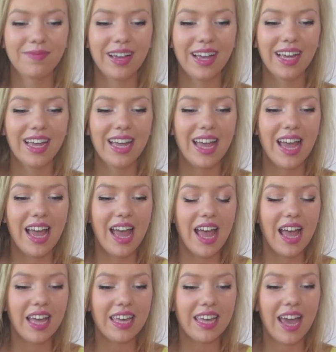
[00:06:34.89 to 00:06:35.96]
But
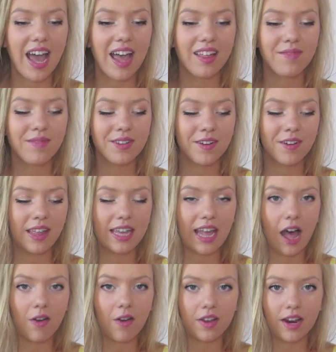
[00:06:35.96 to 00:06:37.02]
yeah, let me know
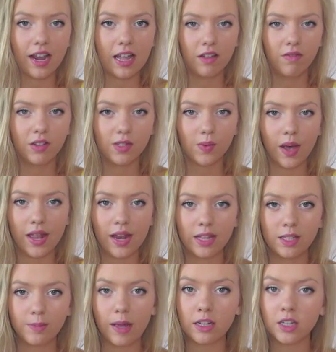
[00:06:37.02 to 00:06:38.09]
how your A-levels went,
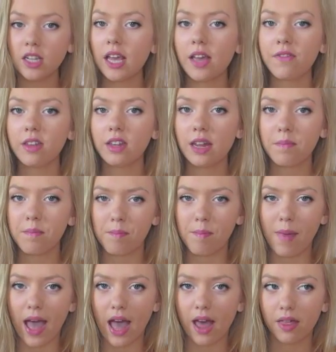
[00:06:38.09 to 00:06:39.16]
especially if you did
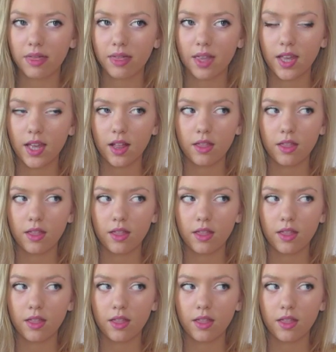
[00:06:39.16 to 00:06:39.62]
math,